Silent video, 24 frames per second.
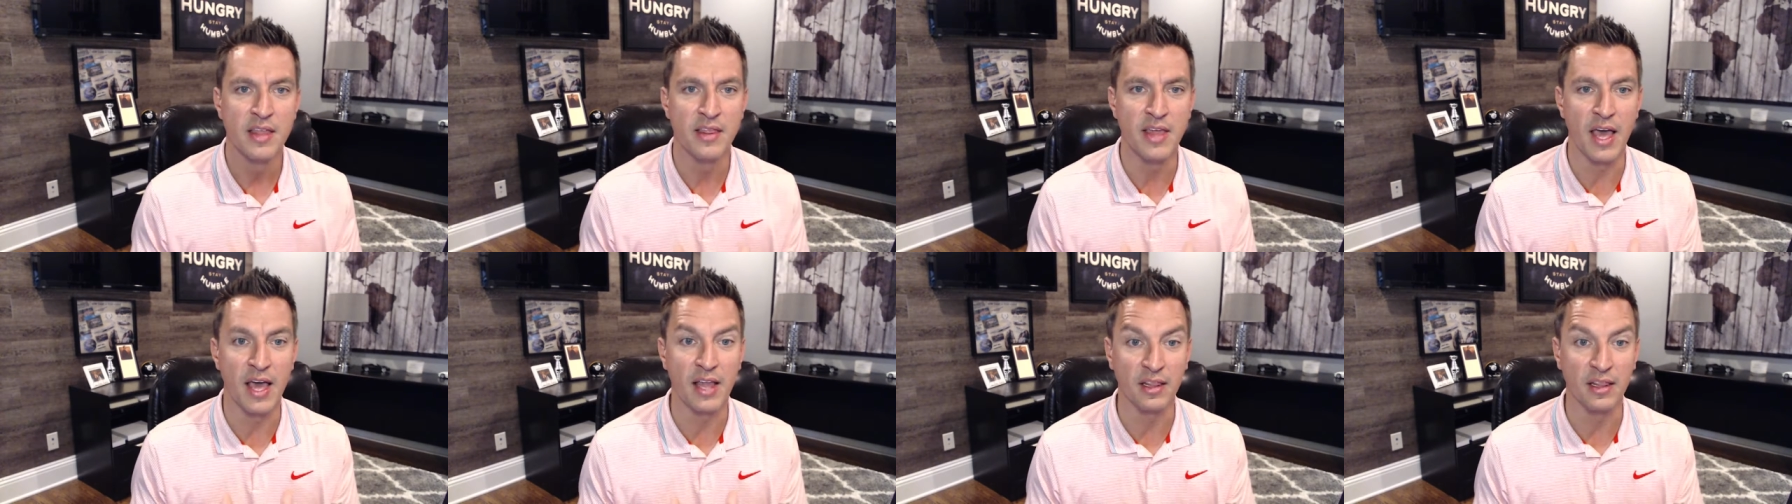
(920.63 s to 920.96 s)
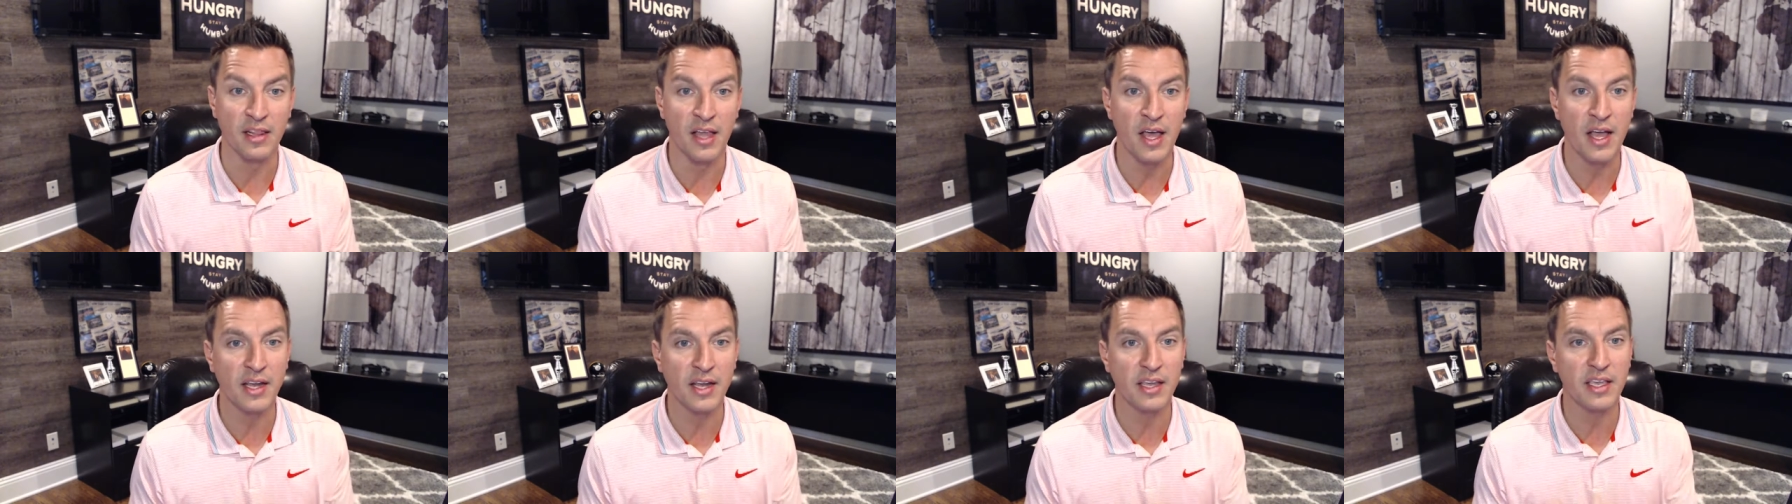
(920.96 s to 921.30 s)

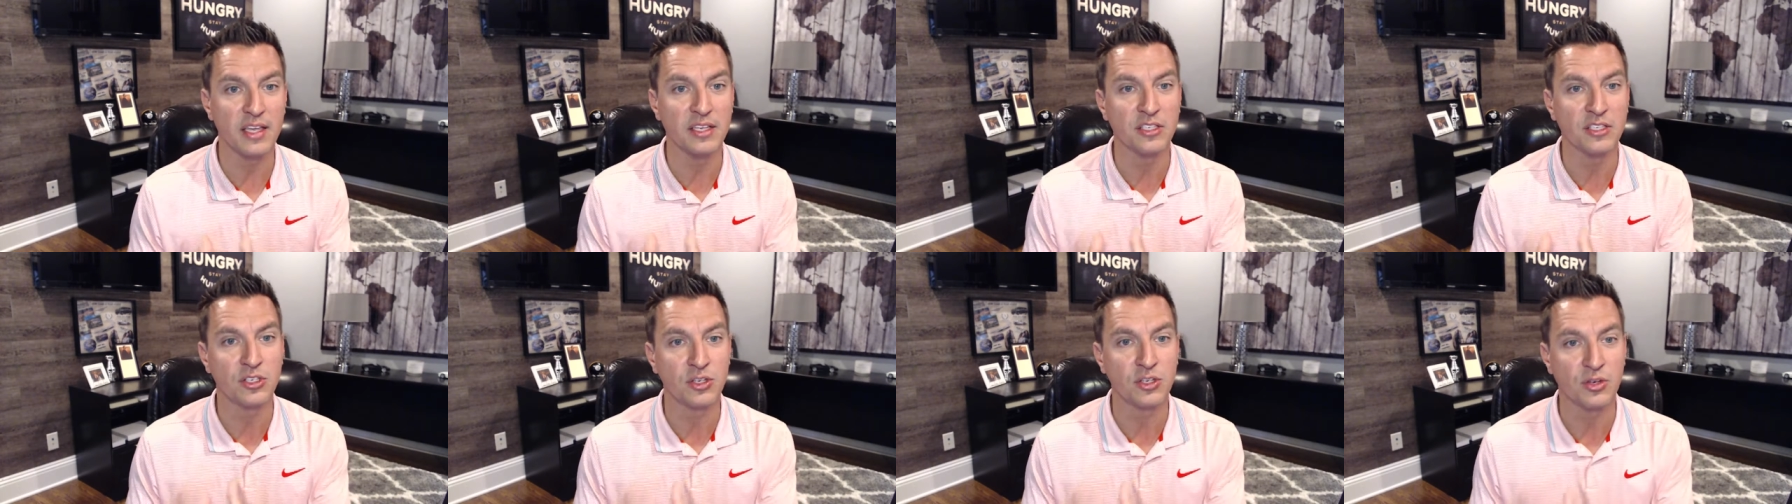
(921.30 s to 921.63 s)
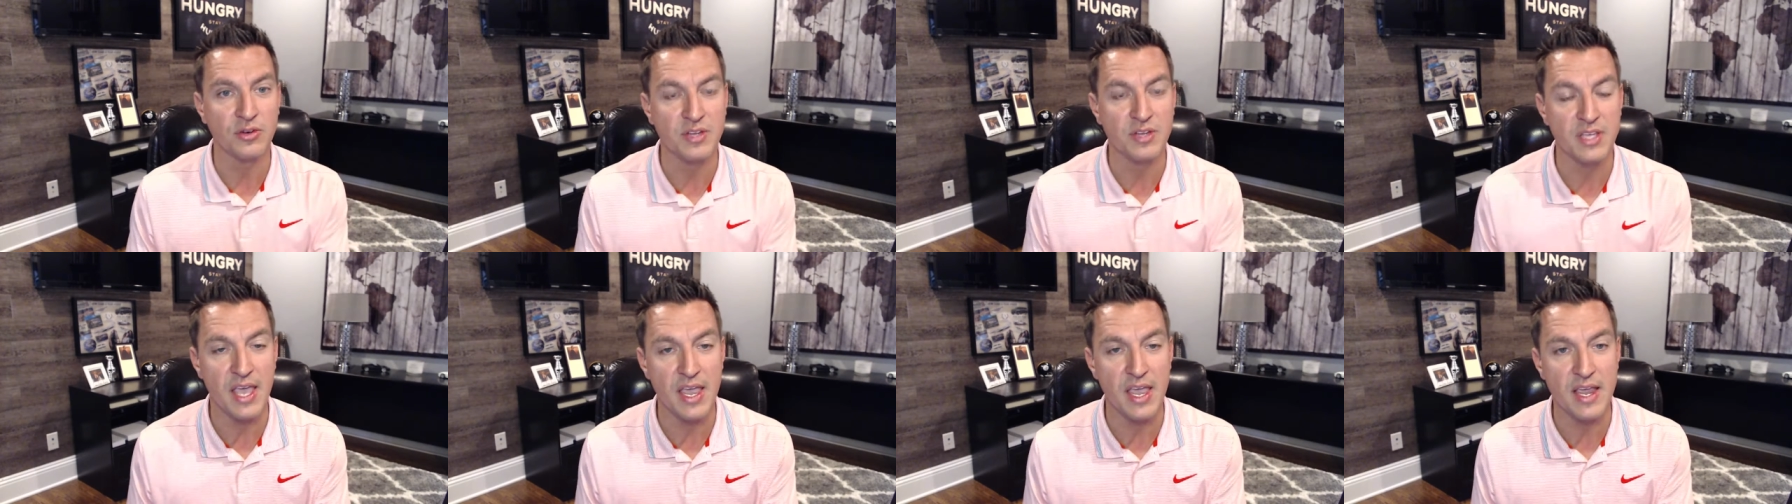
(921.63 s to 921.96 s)
That luck is
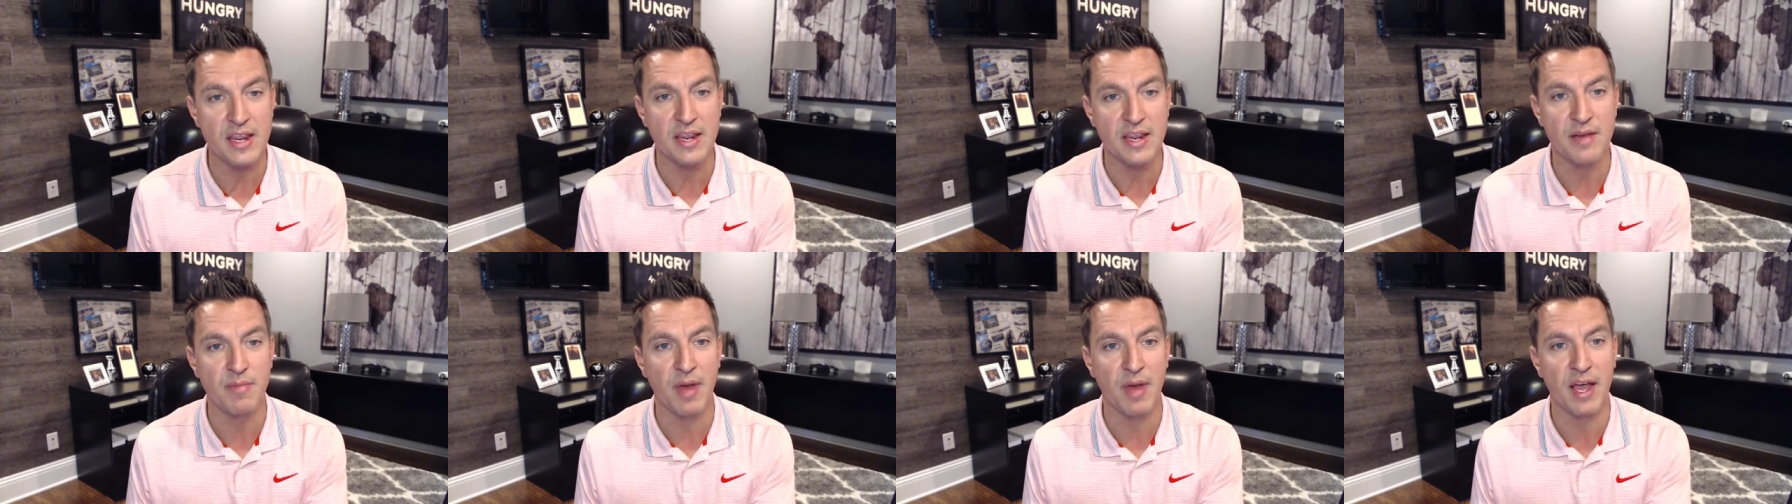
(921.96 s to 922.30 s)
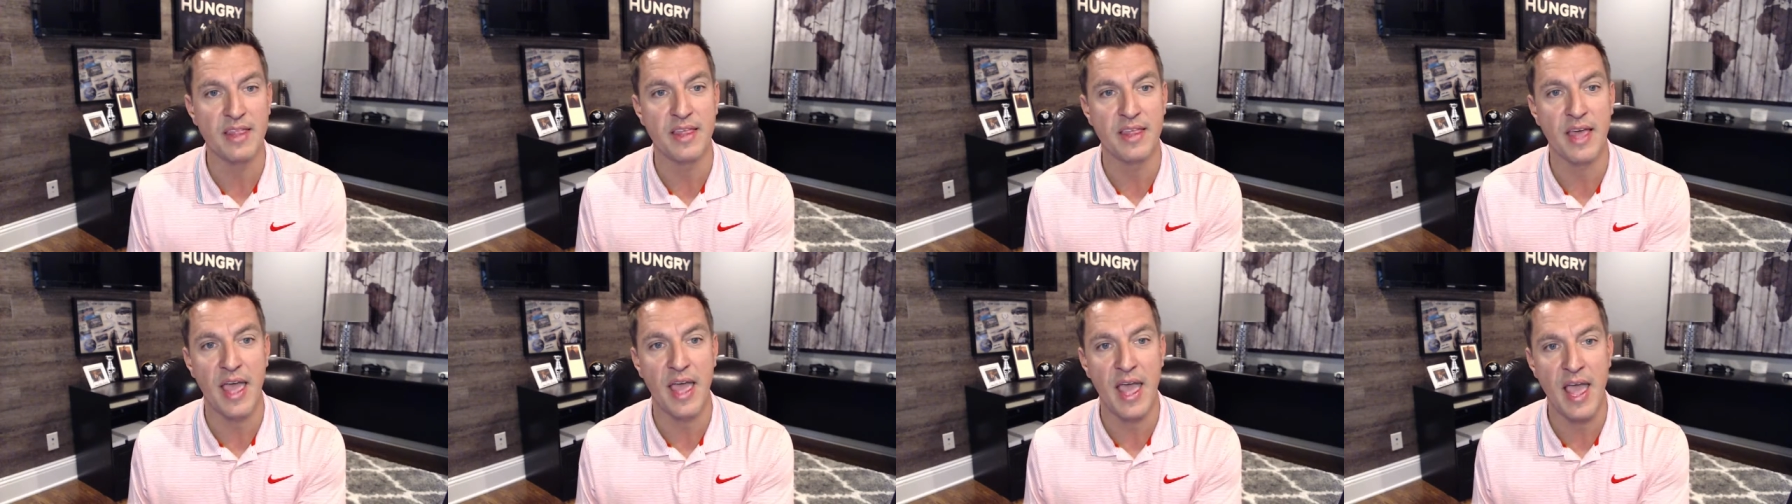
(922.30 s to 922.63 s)
created
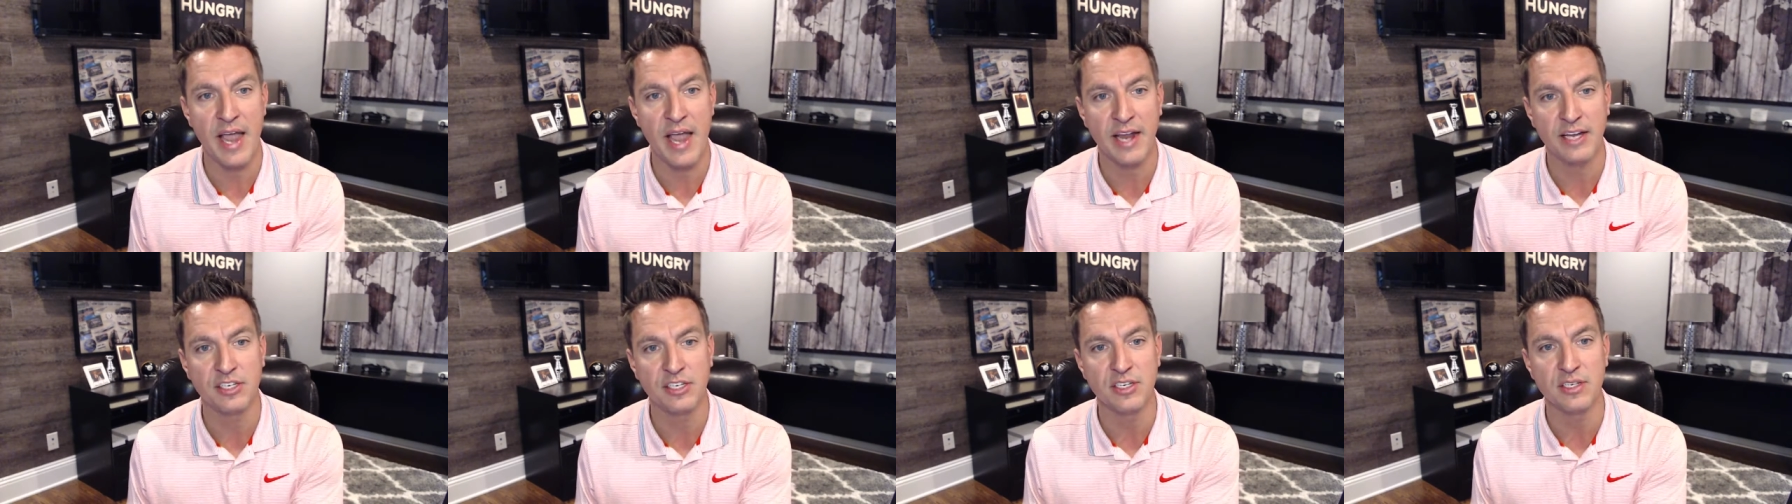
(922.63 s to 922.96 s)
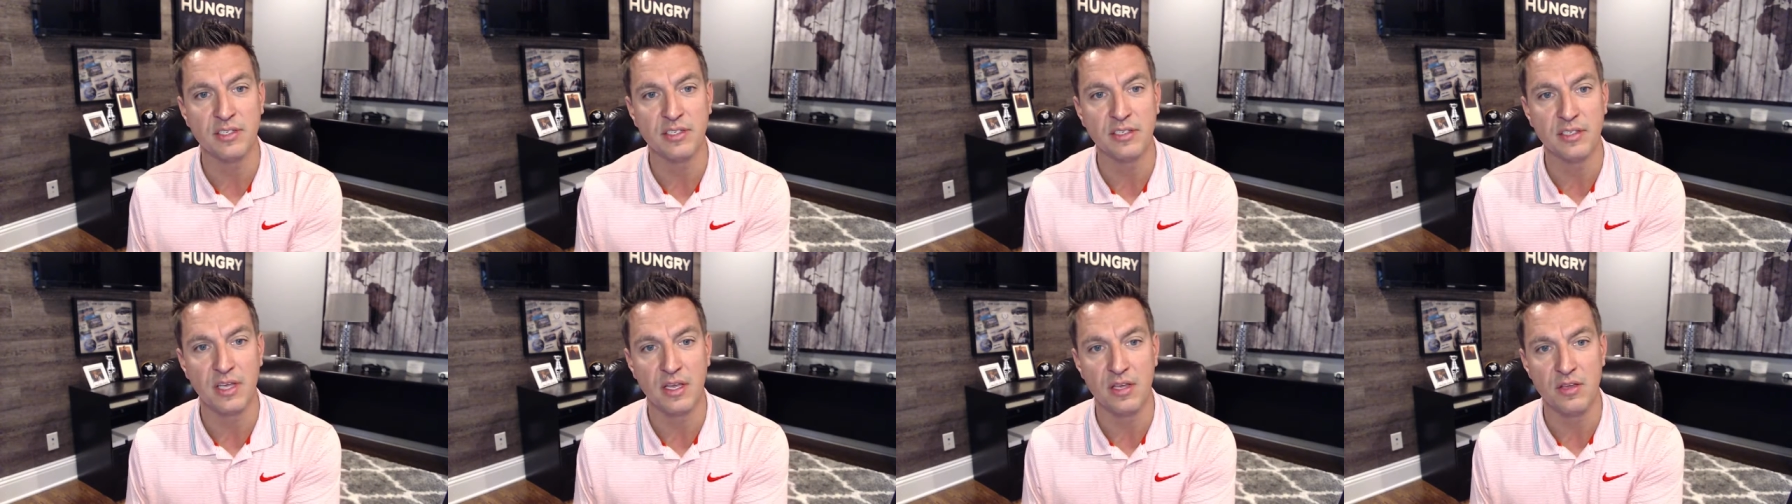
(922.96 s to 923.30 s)
by the actions